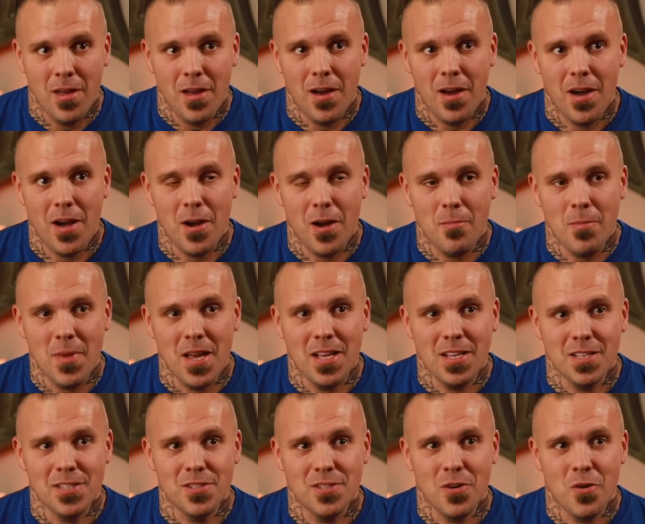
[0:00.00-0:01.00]

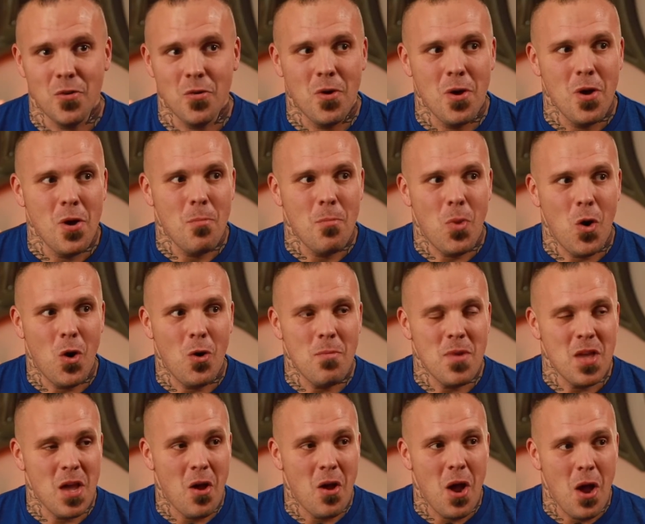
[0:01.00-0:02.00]
And so part of
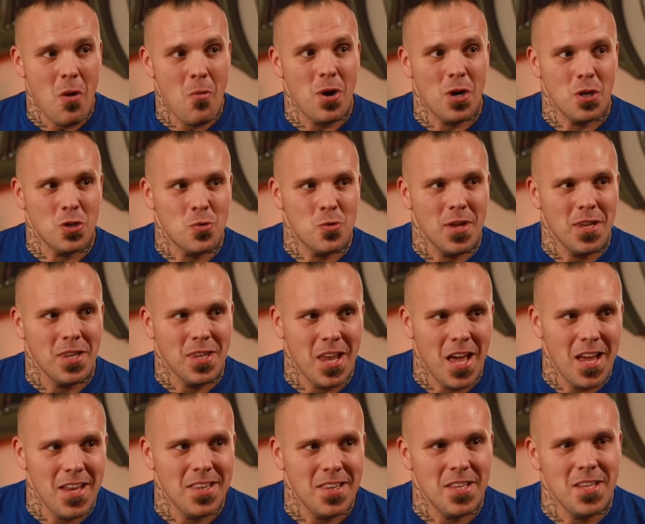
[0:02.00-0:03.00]
me, I want to tread
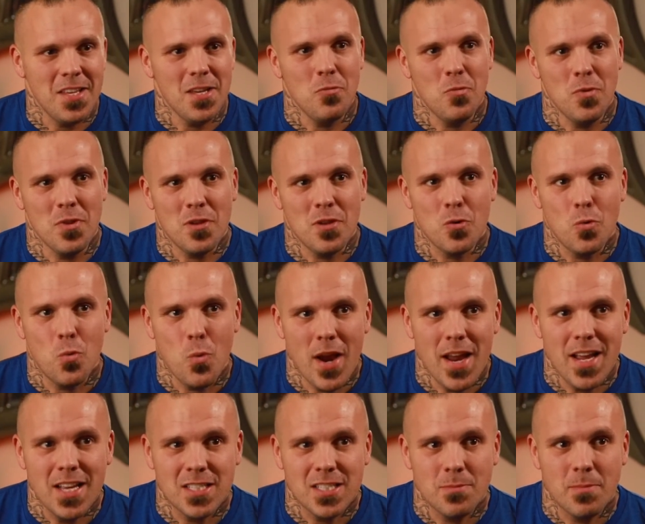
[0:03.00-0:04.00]
lightly and with
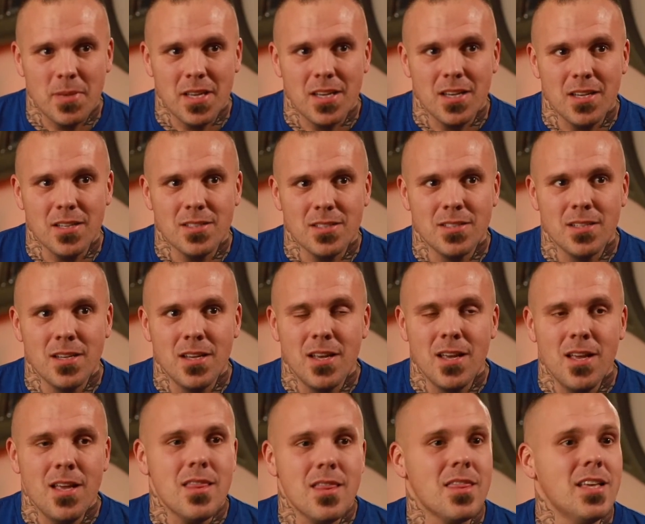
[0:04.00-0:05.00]
grace because
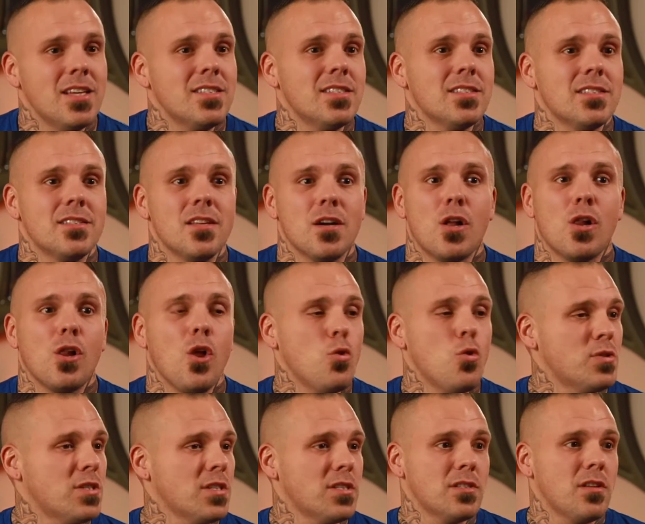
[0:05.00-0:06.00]
this is the
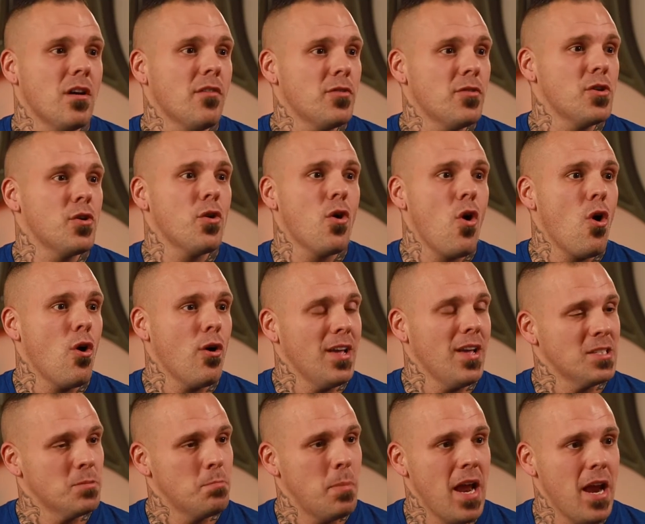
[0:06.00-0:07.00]
closest stuff to your heart
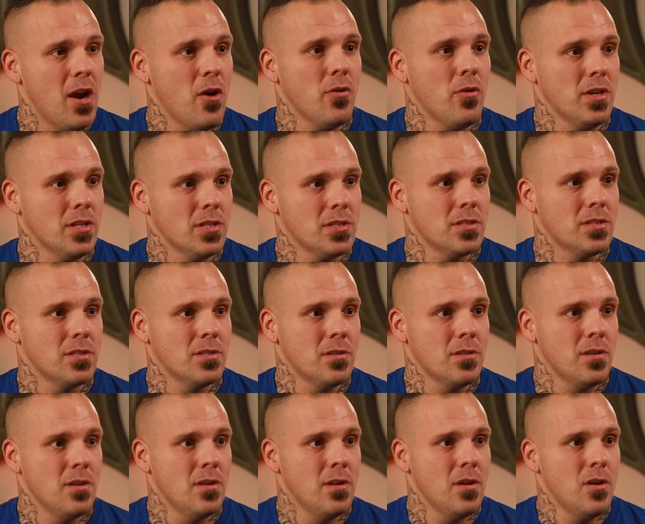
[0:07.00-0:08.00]
as parents,
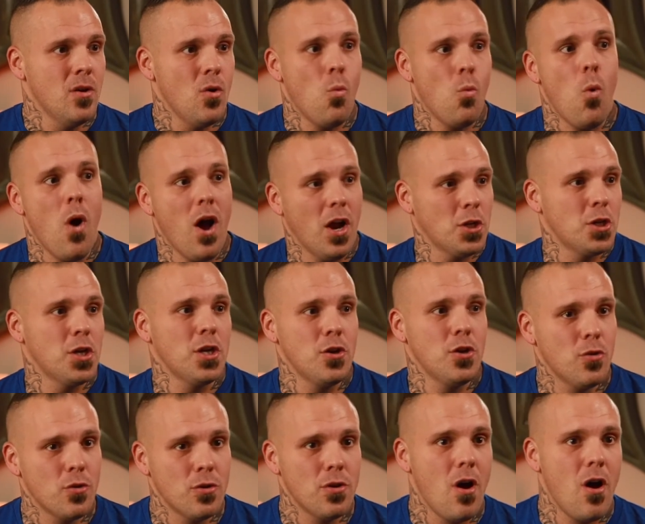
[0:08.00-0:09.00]
watching
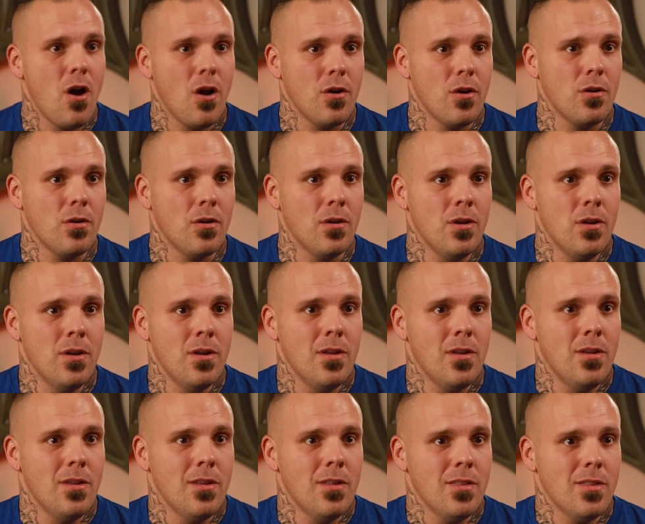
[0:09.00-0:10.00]
your daughter.
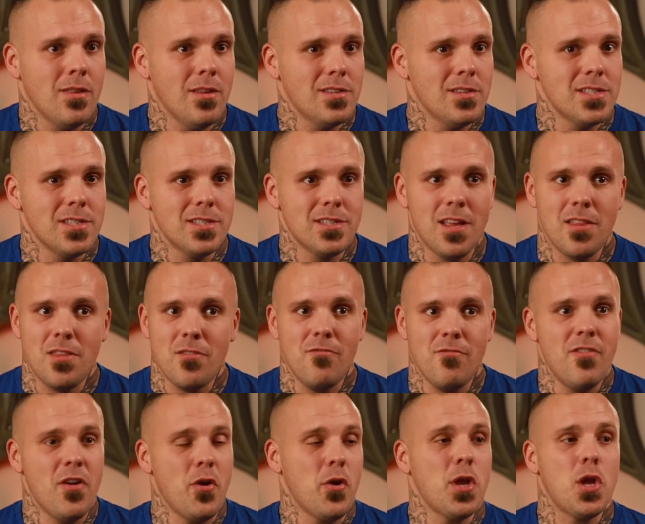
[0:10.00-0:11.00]
This is at the
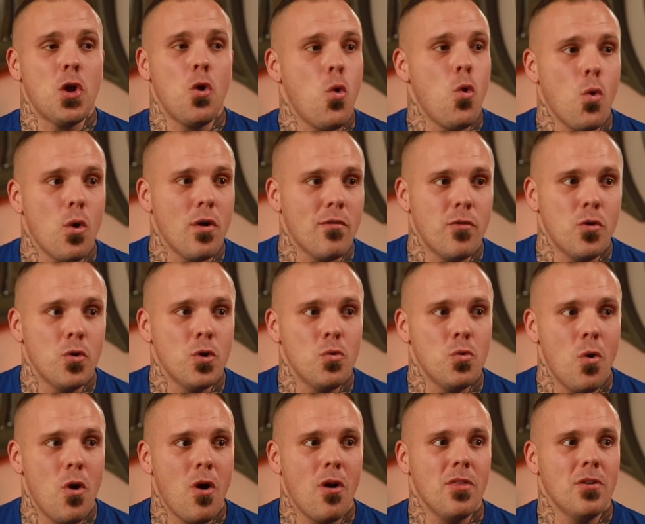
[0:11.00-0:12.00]
very core of who
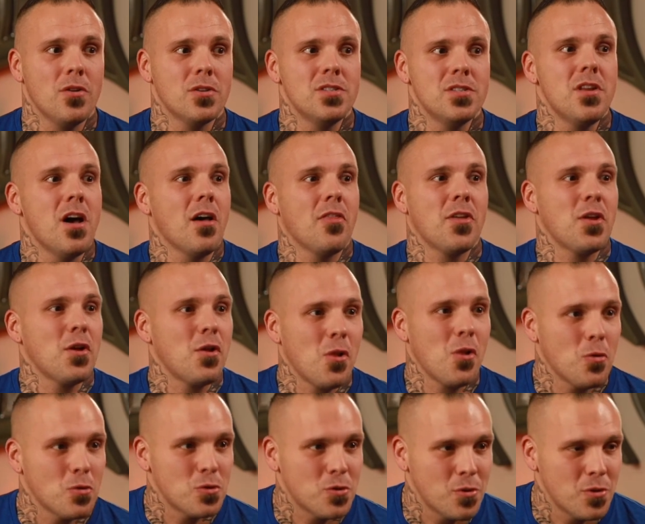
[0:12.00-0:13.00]
you are. There's nothing
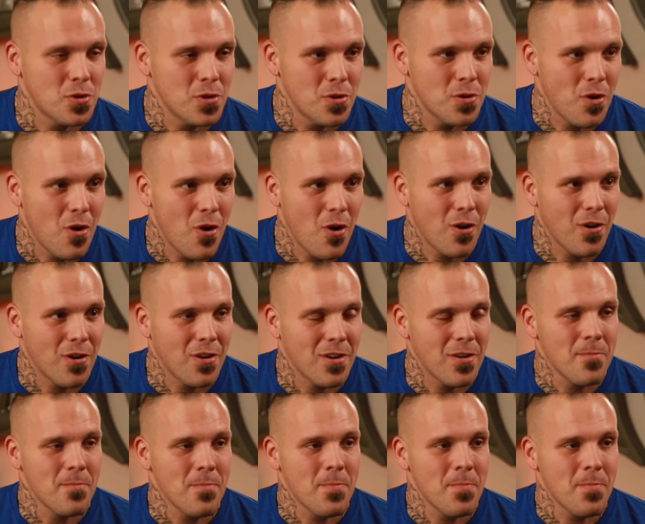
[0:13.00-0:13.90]
closer to your heart.